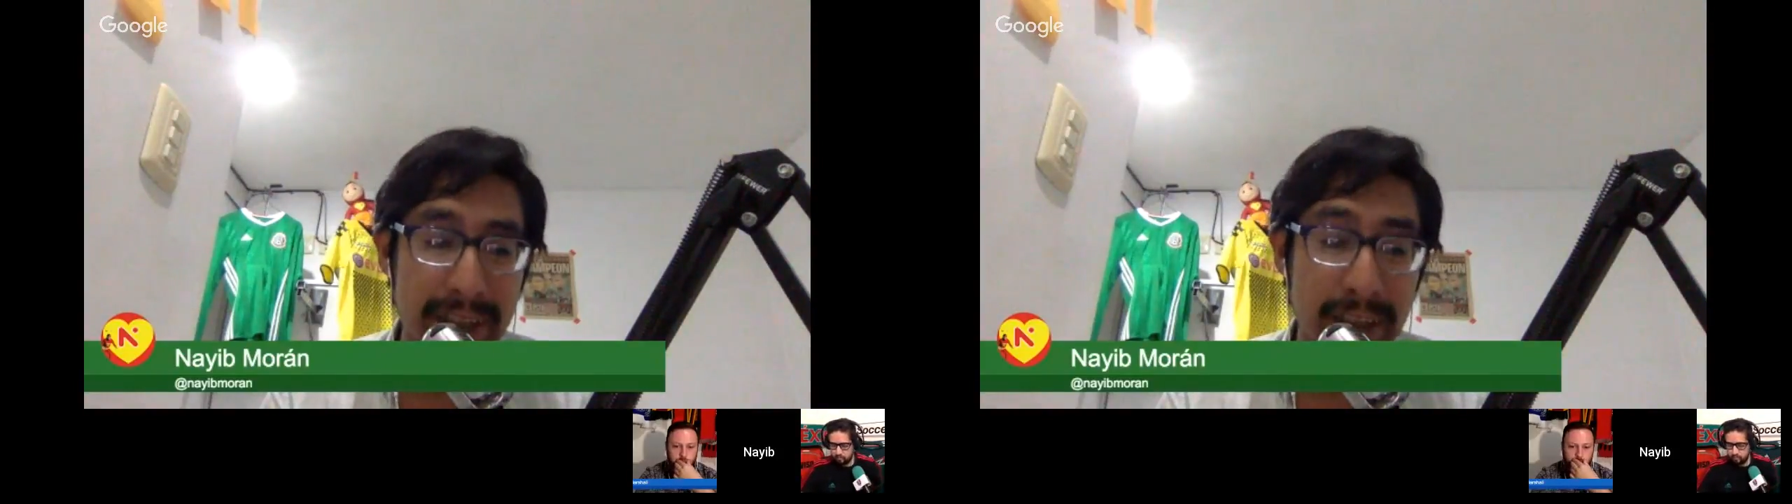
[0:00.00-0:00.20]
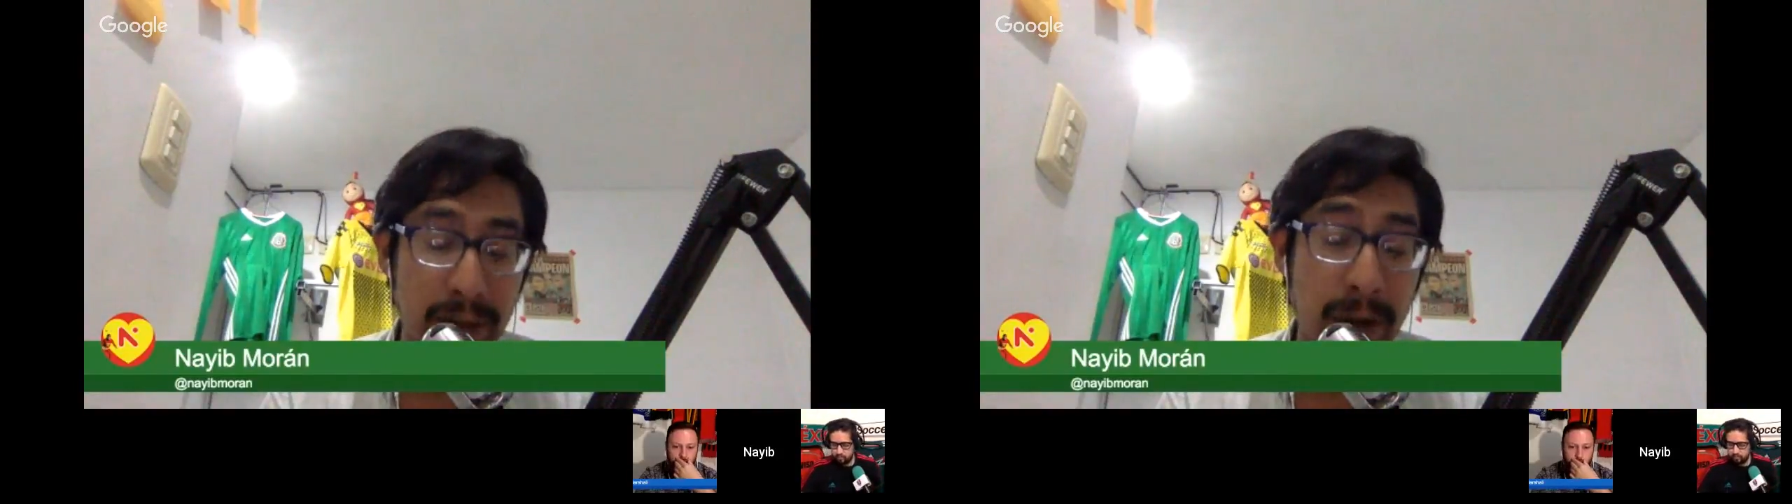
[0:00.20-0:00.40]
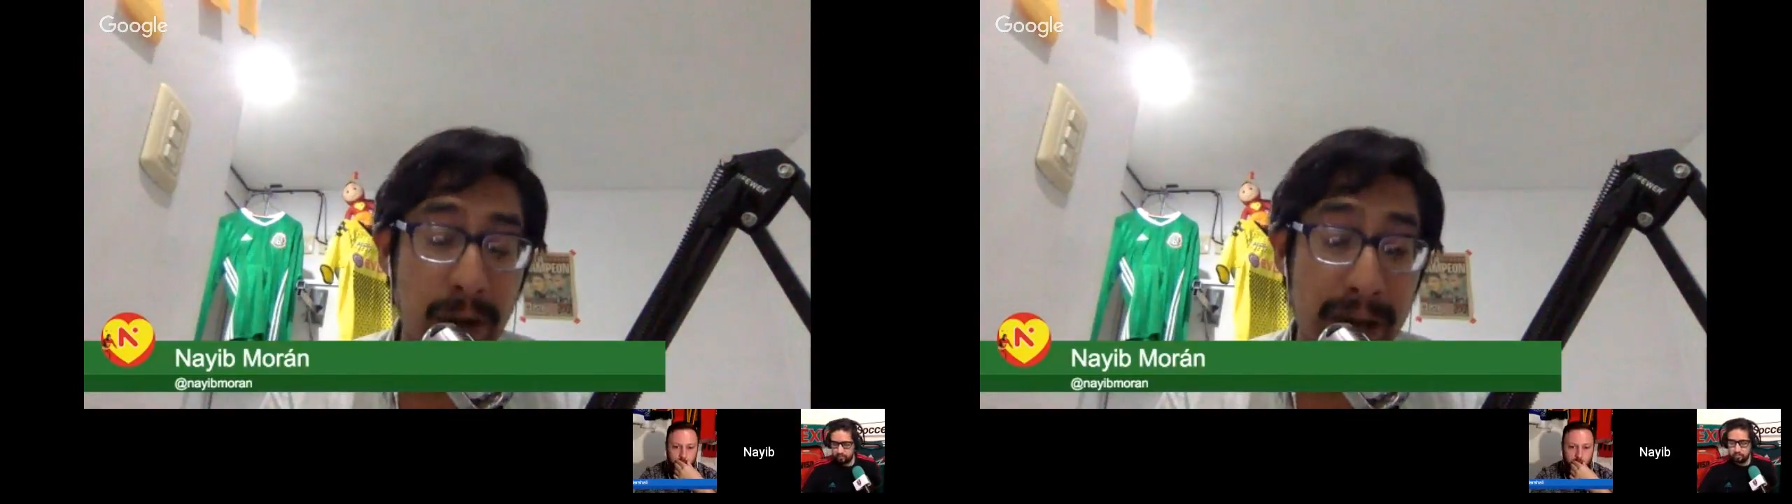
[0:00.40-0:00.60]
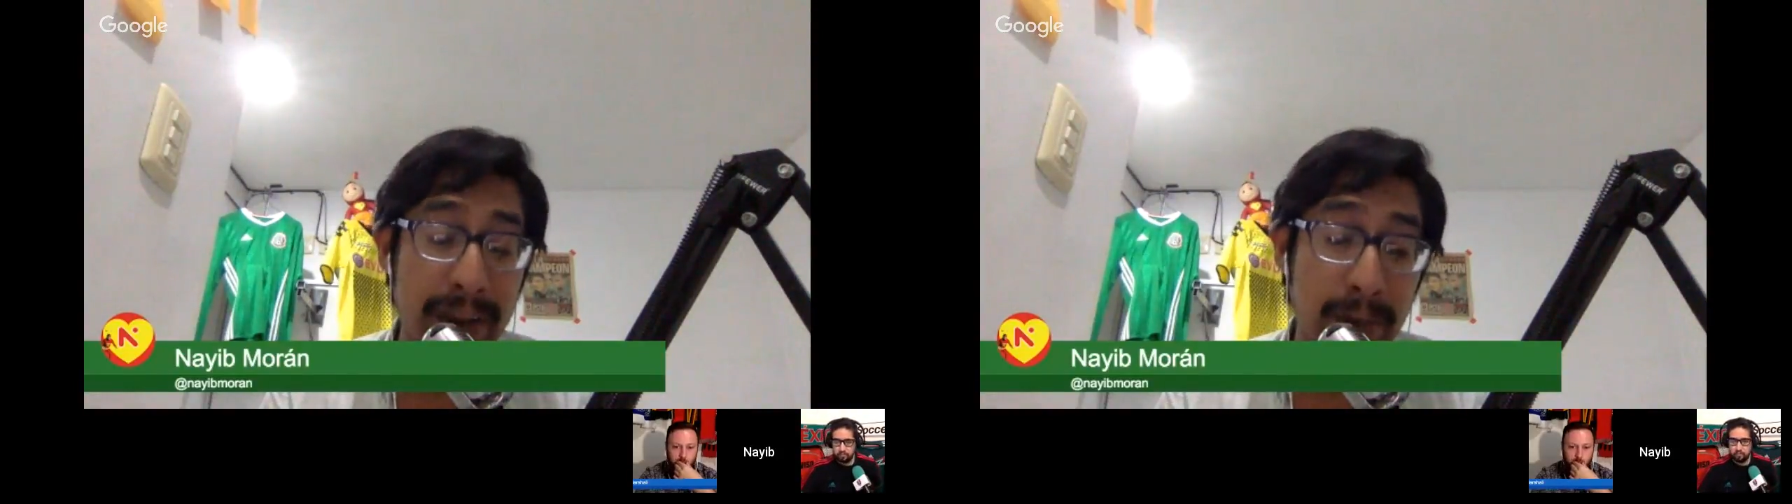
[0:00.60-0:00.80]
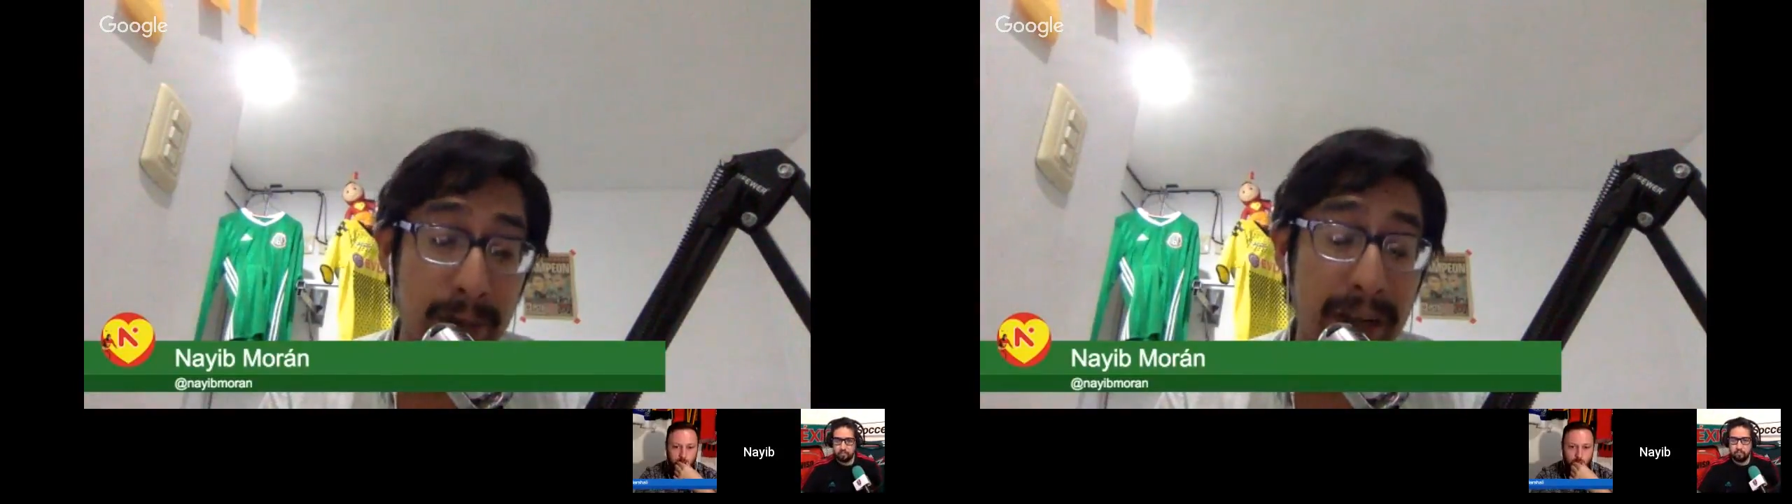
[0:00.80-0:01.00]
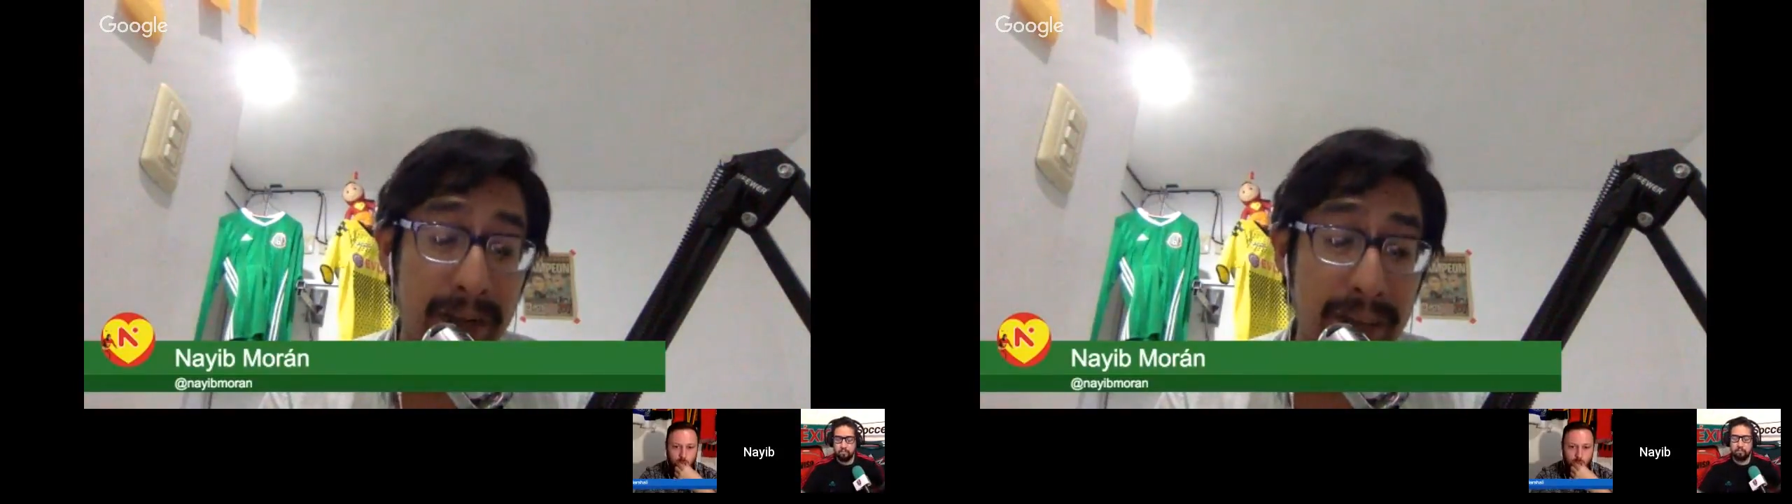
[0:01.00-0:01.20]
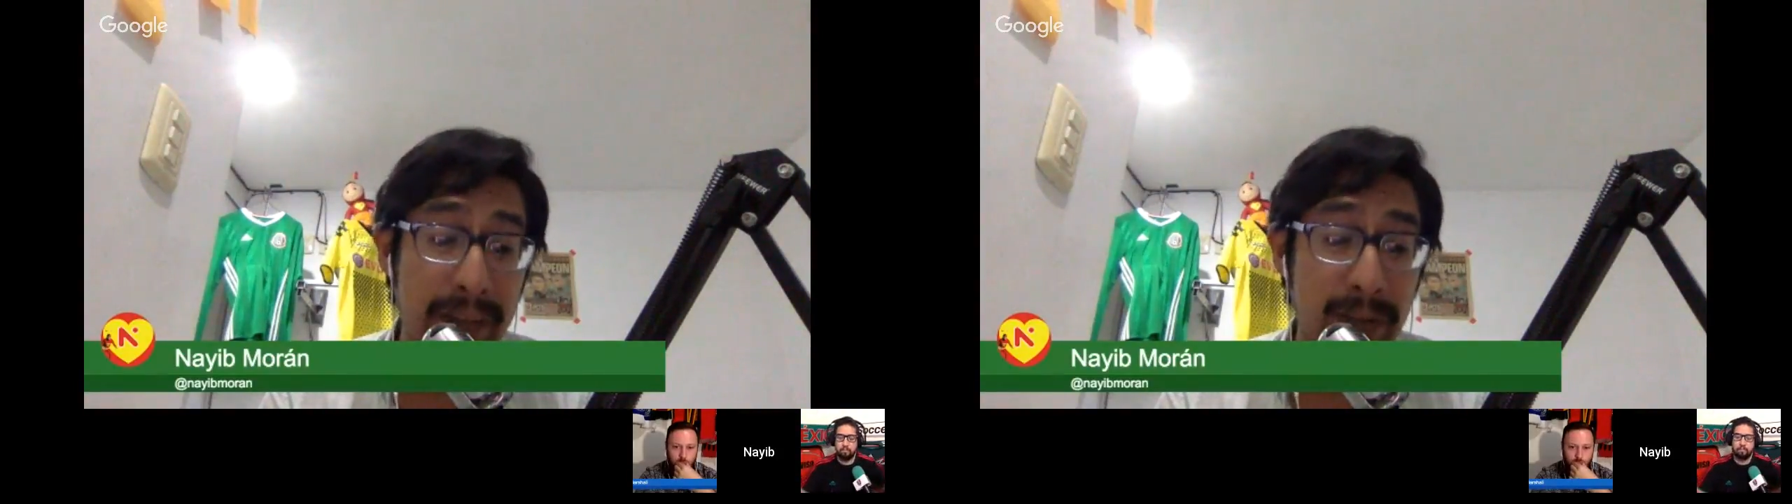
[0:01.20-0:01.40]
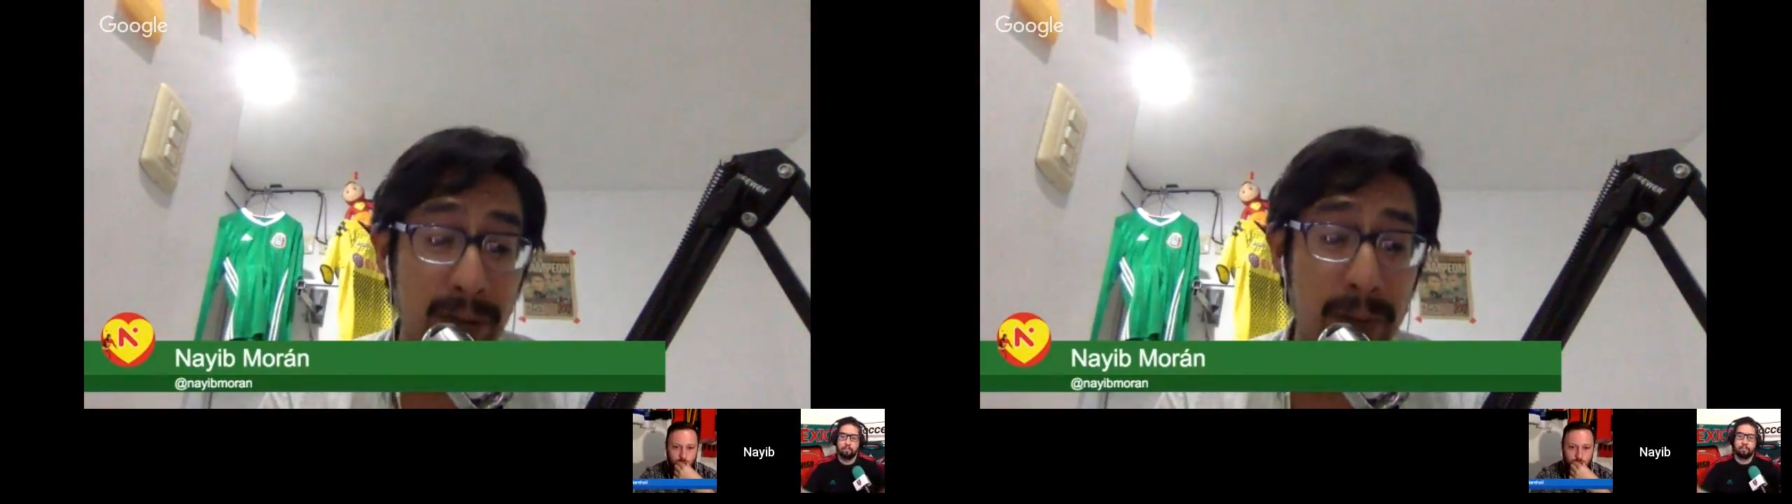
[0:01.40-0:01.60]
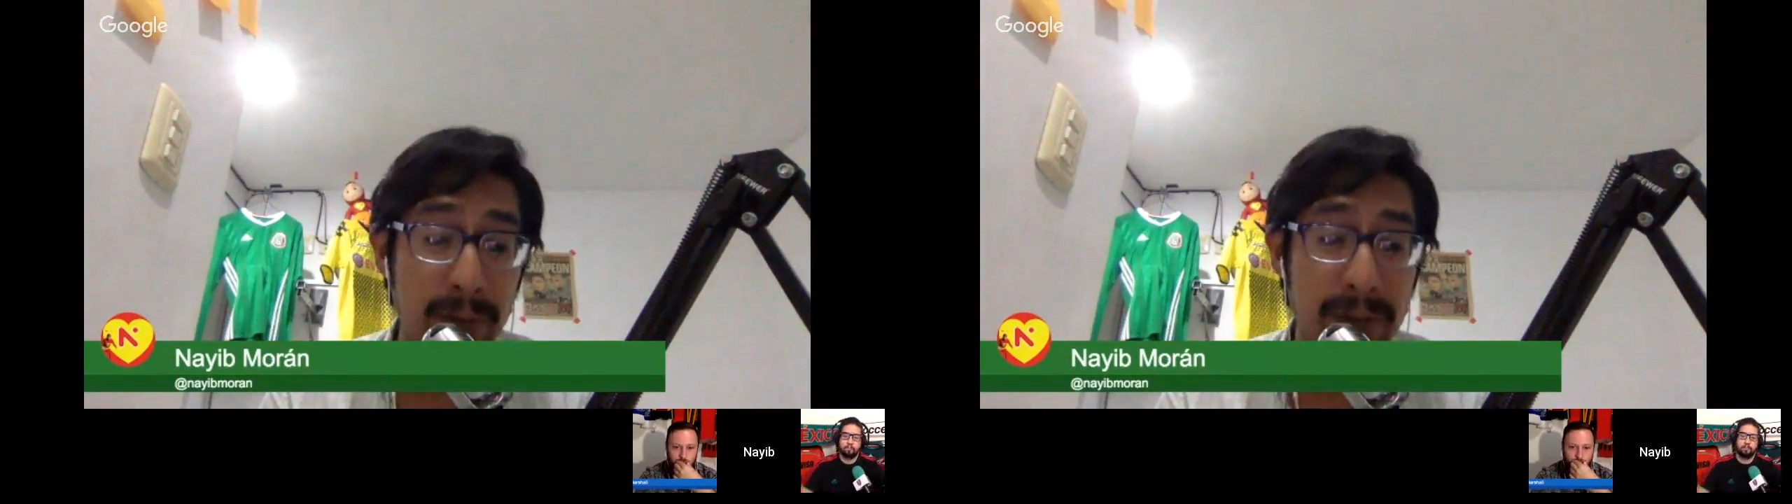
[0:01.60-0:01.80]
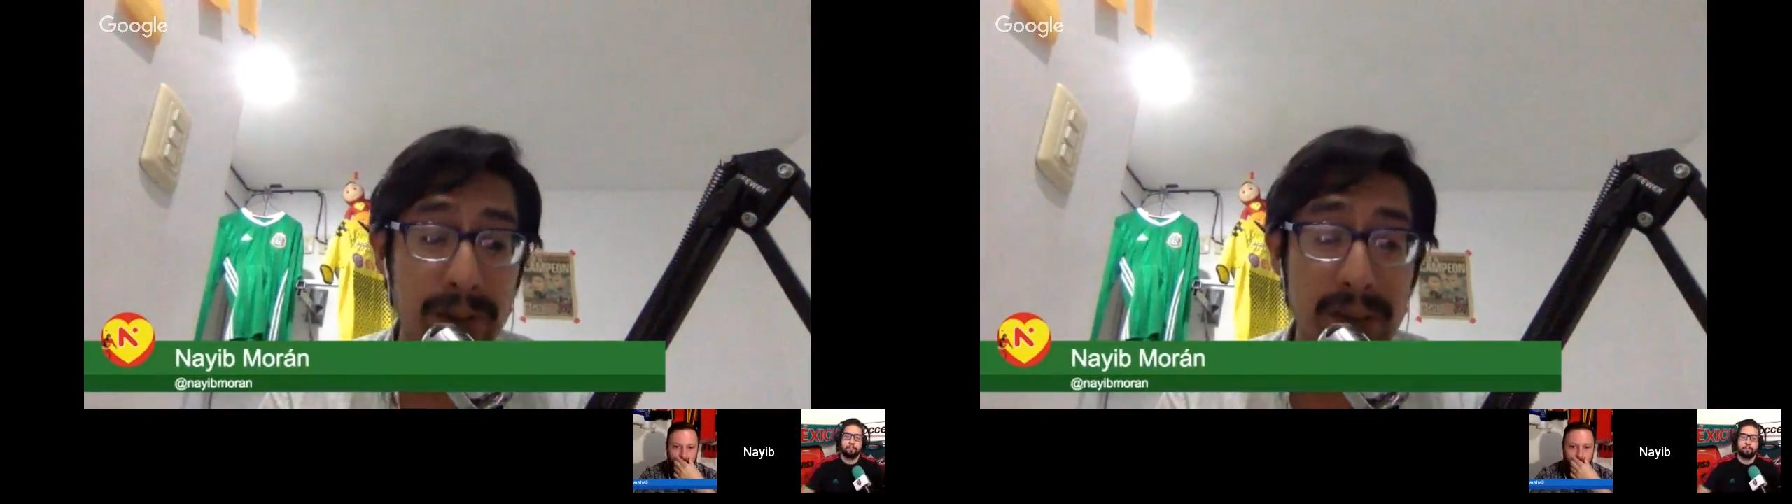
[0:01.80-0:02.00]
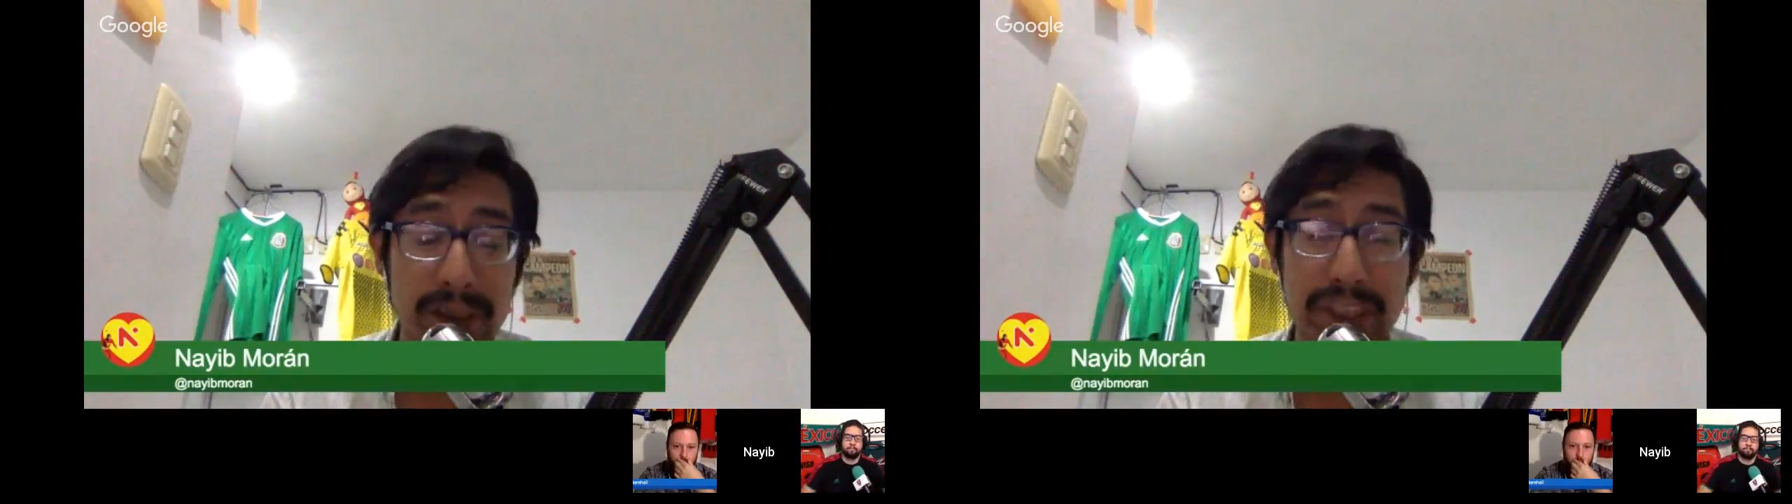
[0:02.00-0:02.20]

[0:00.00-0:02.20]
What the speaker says: having a player of that sort will